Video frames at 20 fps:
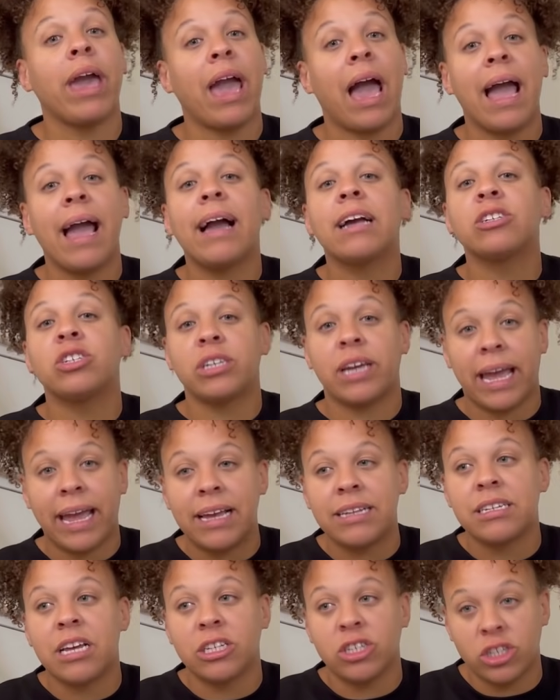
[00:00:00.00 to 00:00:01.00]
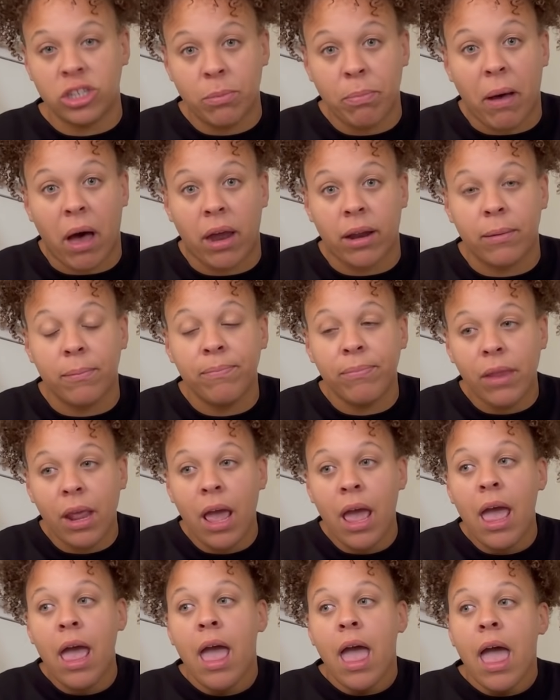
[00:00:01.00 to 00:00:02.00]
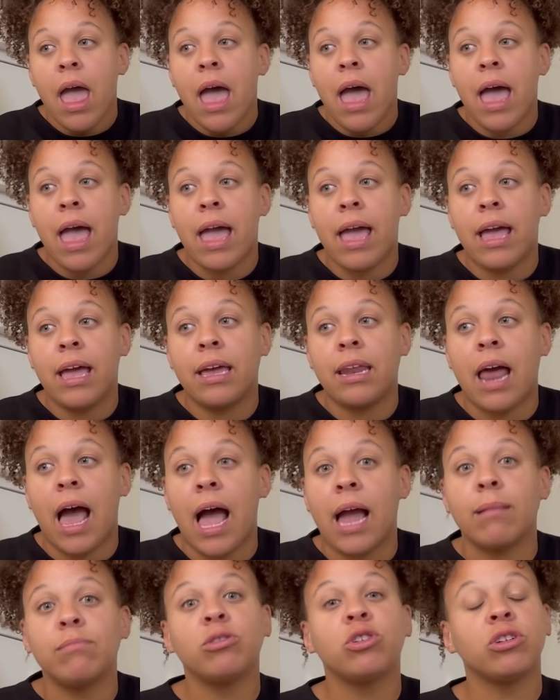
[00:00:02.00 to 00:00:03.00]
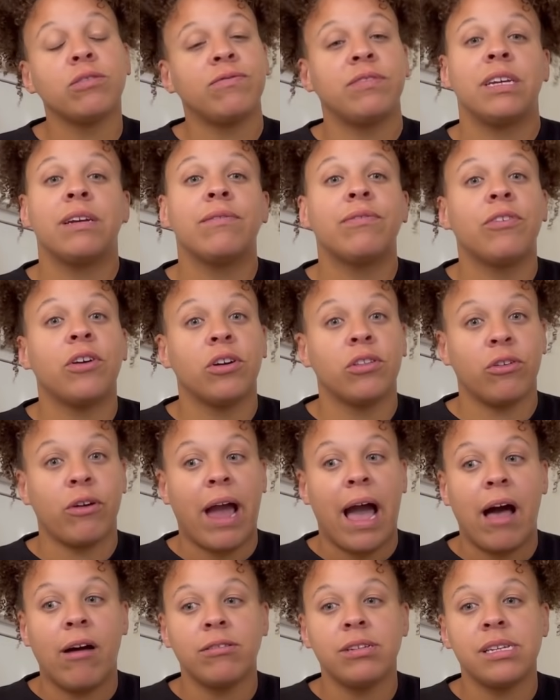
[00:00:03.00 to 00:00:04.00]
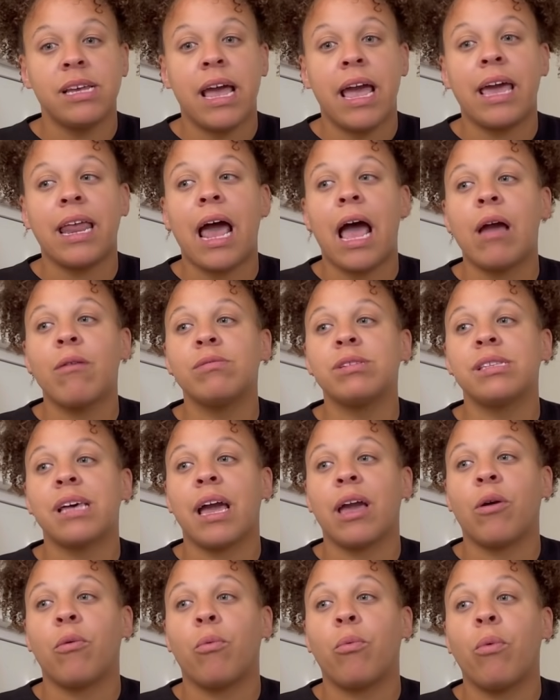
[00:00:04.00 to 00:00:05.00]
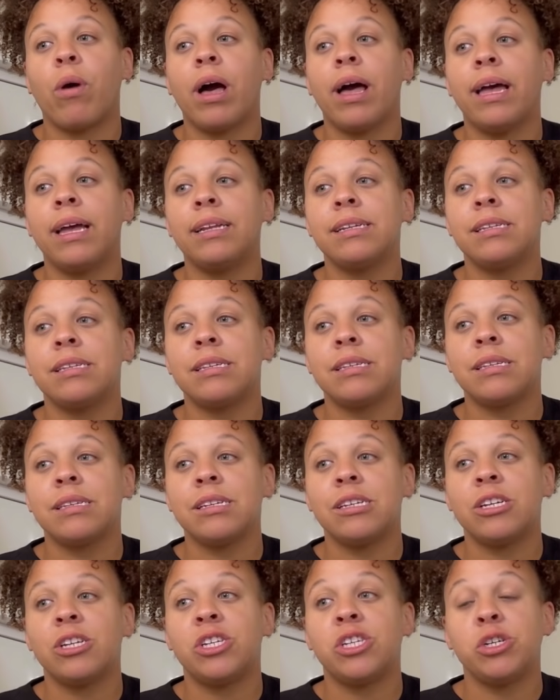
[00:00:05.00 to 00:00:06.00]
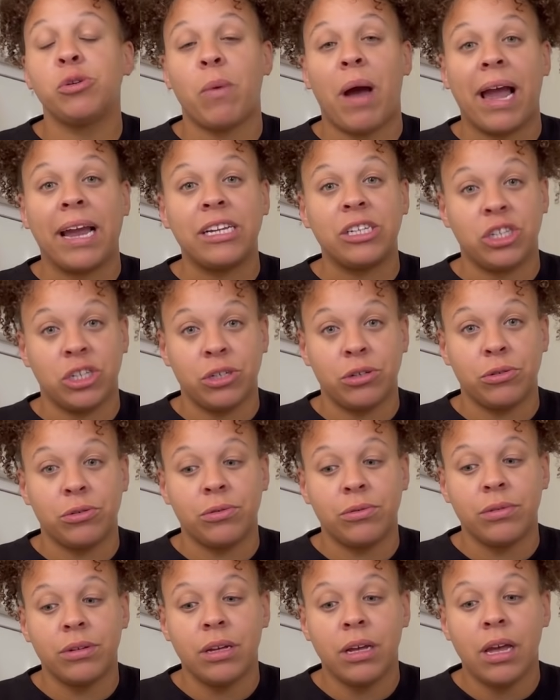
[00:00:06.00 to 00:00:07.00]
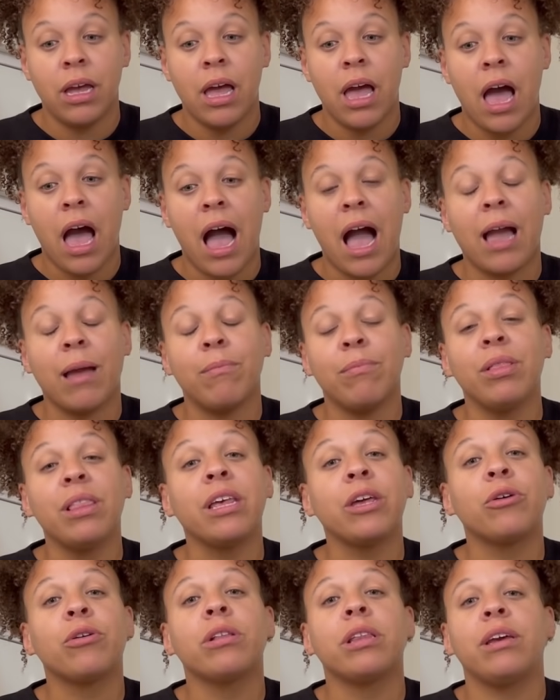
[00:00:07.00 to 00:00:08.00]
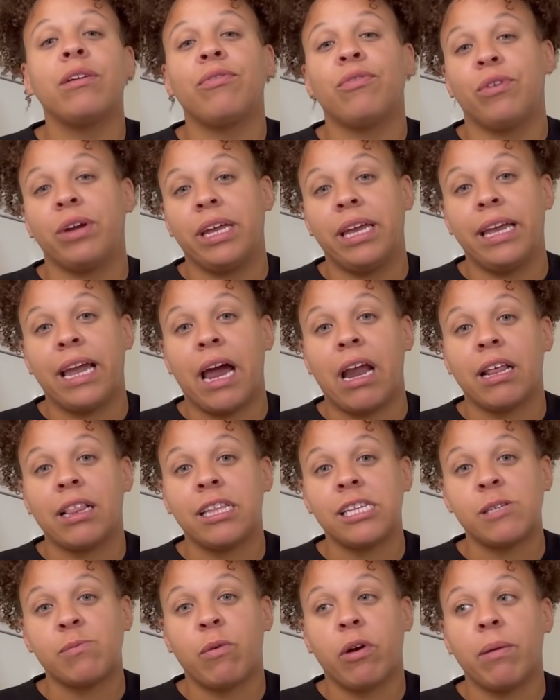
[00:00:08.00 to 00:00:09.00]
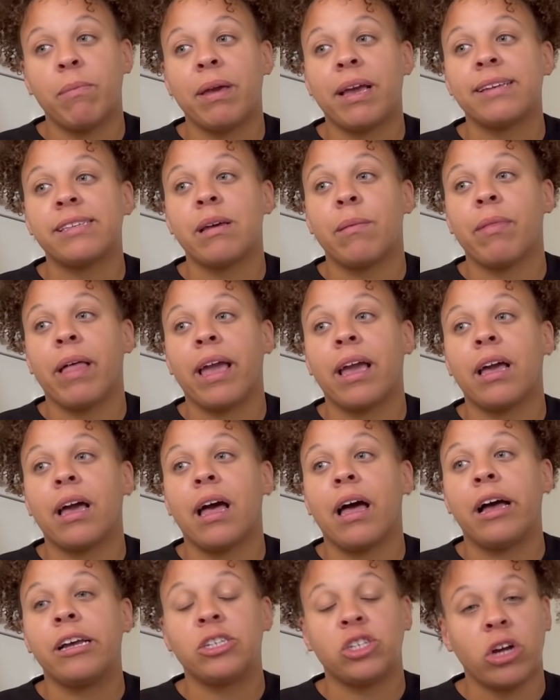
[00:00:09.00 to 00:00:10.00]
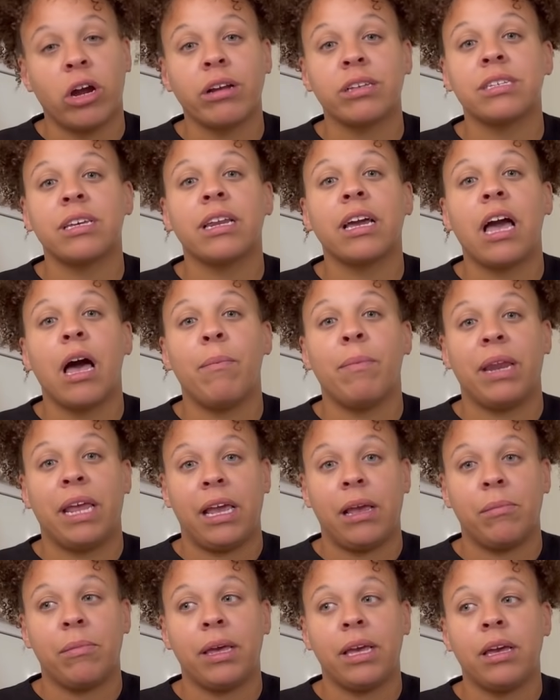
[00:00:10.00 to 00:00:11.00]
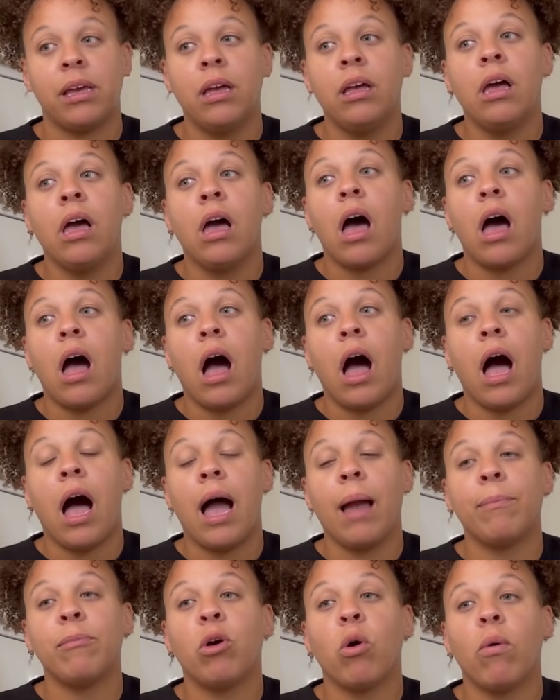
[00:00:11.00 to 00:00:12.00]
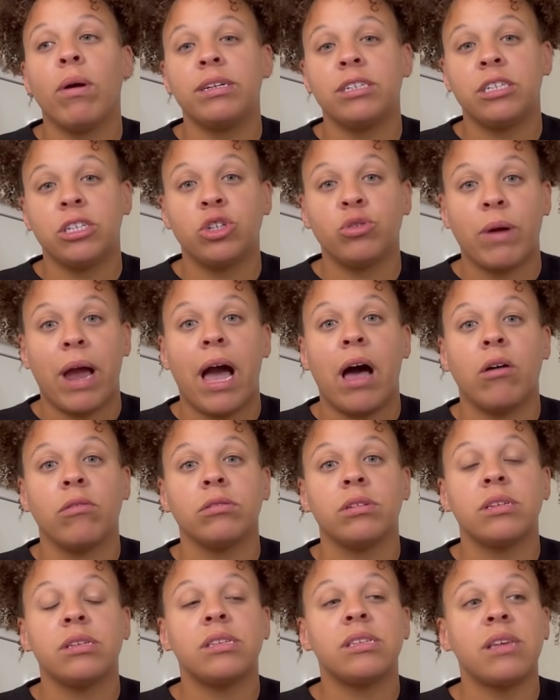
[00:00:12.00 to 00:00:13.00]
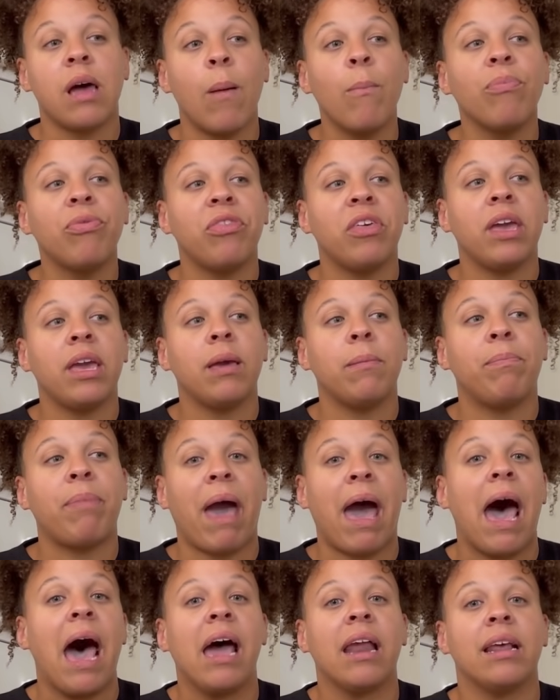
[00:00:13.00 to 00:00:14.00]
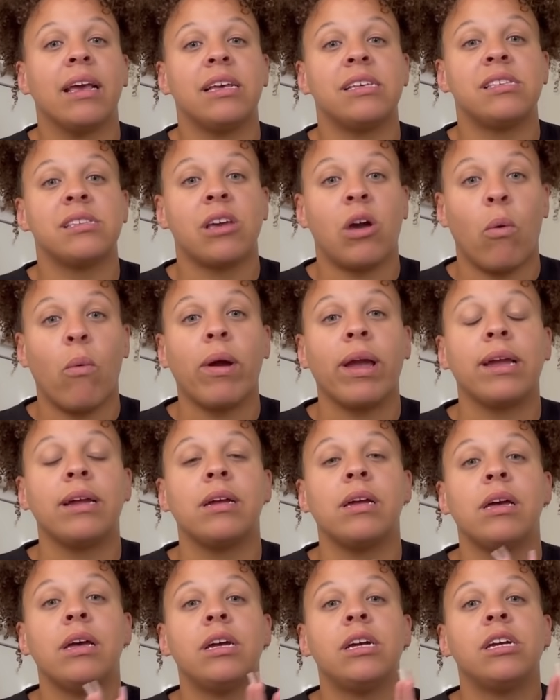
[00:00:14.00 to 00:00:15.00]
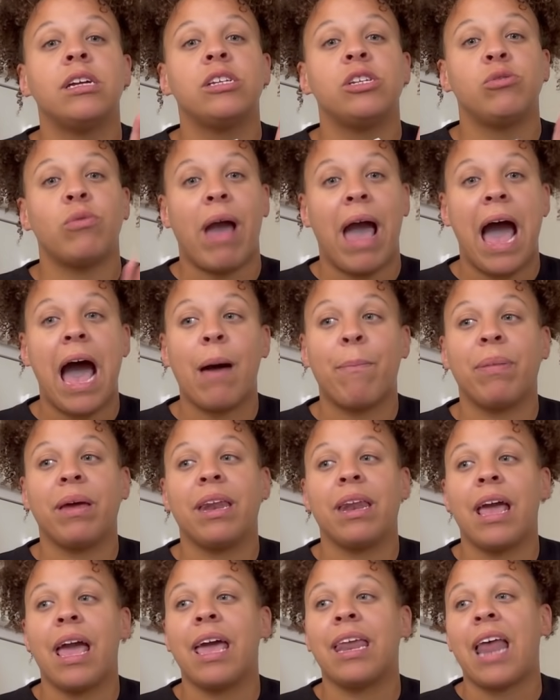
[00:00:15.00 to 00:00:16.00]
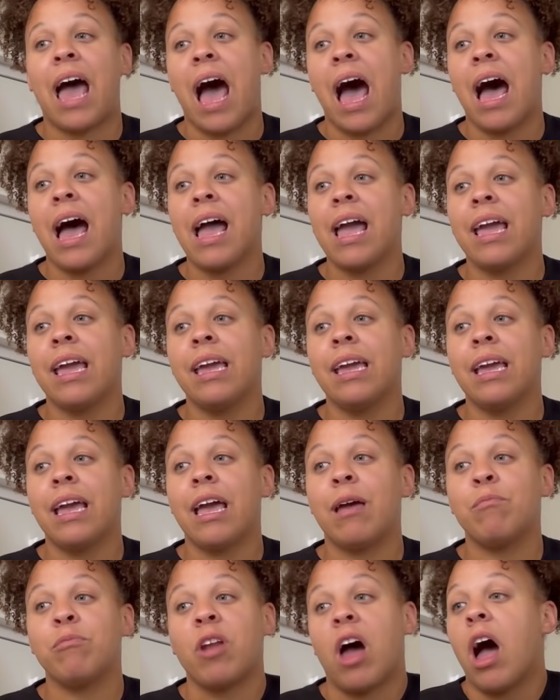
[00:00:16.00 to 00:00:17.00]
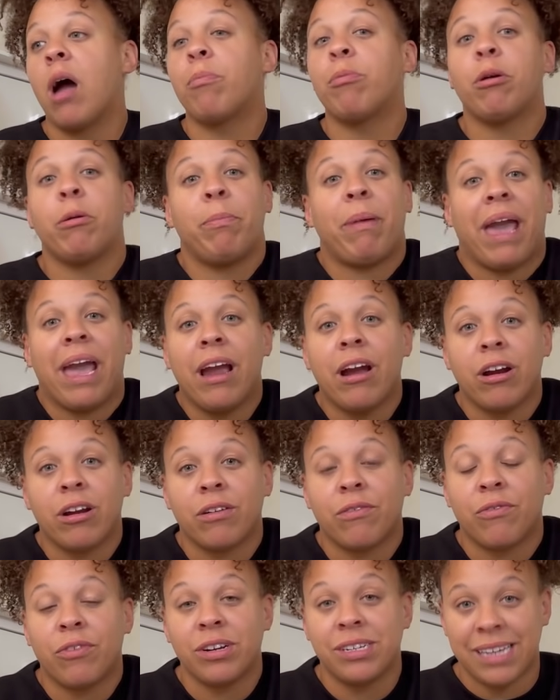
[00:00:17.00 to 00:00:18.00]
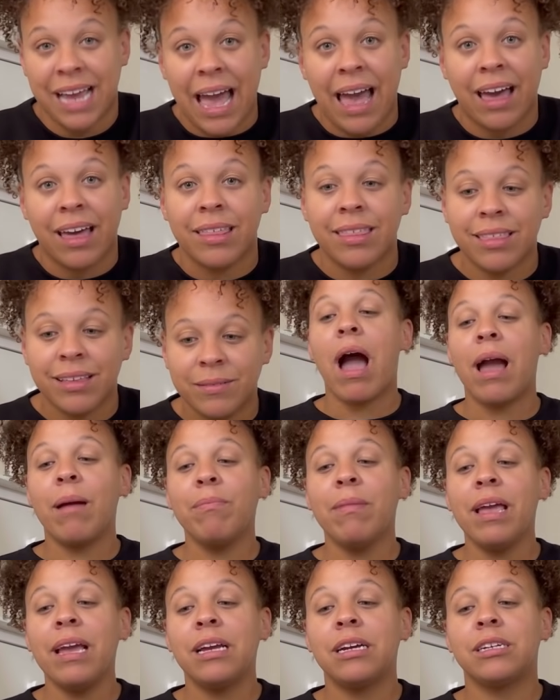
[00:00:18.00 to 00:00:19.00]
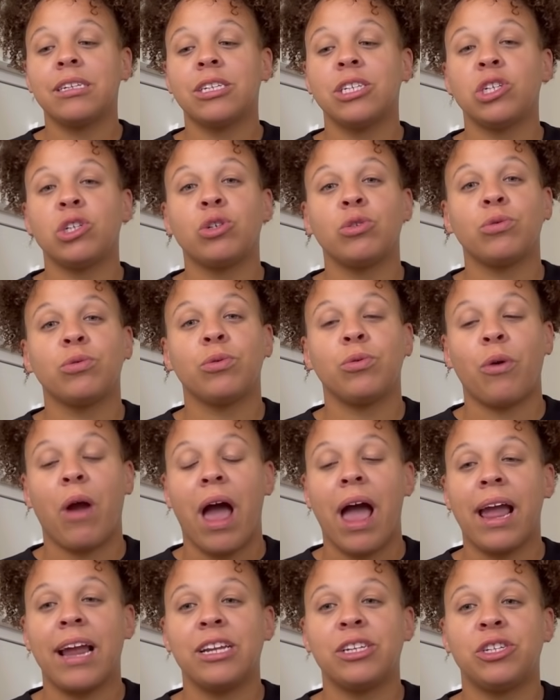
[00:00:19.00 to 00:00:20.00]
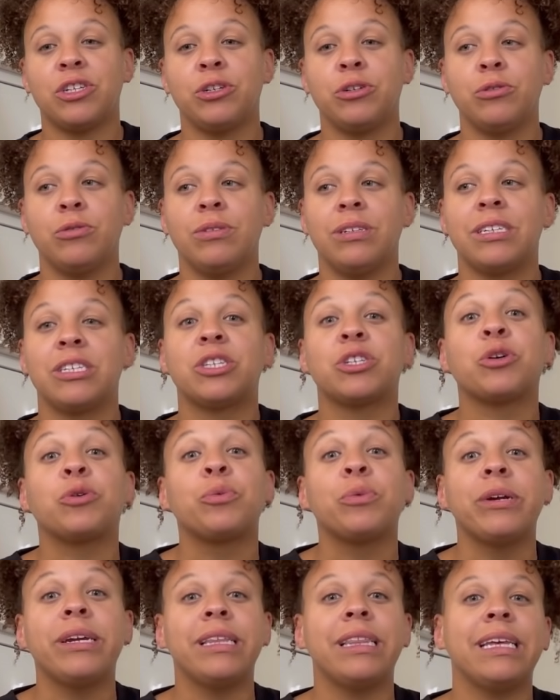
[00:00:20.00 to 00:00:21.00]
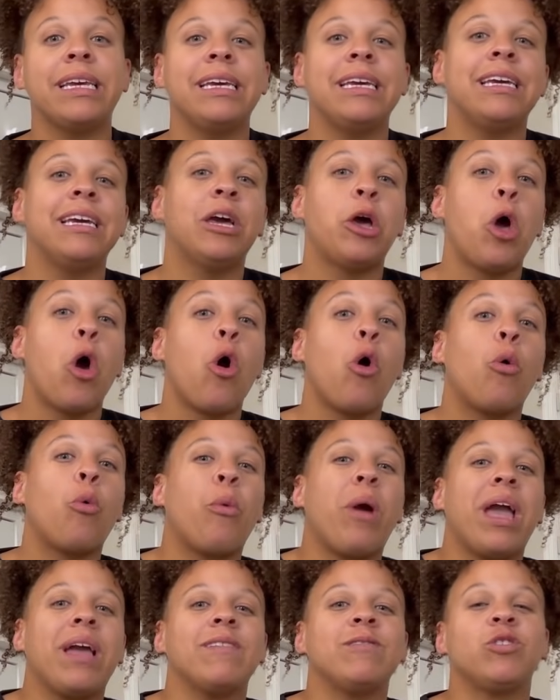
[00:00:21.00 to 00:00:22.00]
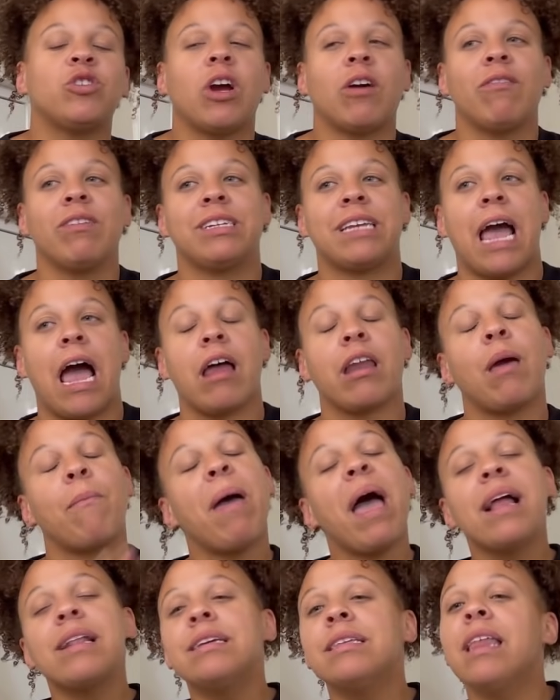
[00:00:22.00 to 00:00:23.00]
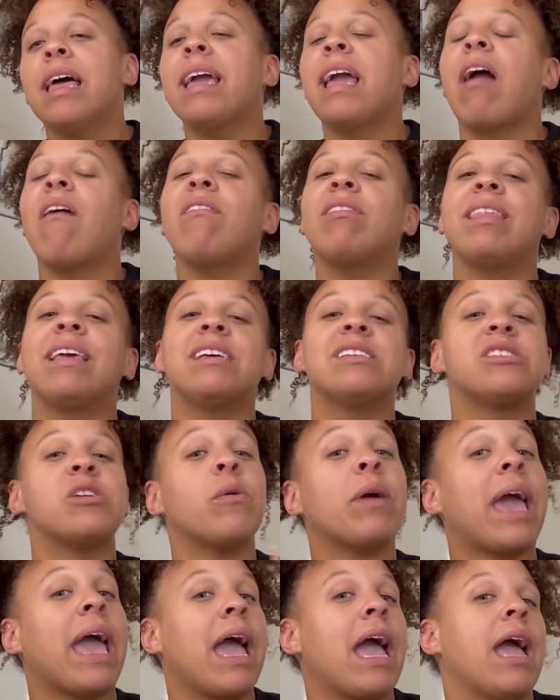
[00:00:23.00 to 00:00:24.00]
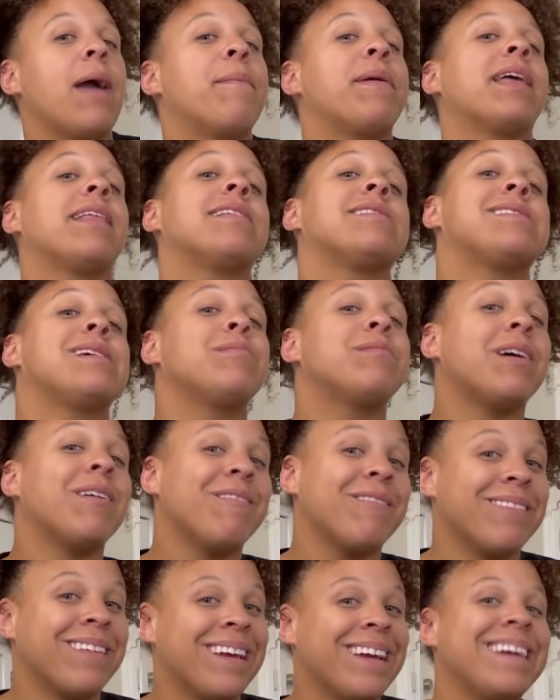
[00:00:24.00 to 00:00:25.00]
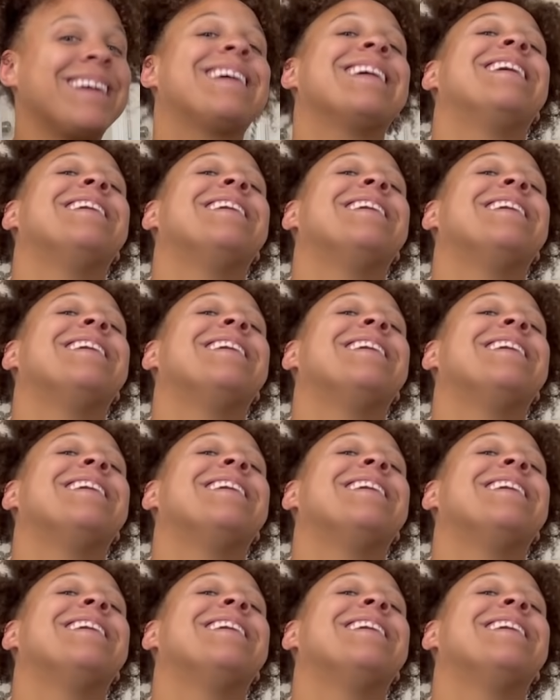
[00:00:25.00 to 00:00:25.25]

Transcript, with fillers: I actually can't touch the bottom. And I'm drifting further out. And I was like, what do I do? I'm literally freaking out at this point because I'm like, a shark's gonna come and eat me. I'm going to drown. Something bad is going to happen, and I am not prepared for death. I'm like trying to discreetly wave Trevor down. I'm acting like everything's okay, but at the same time, I'm like,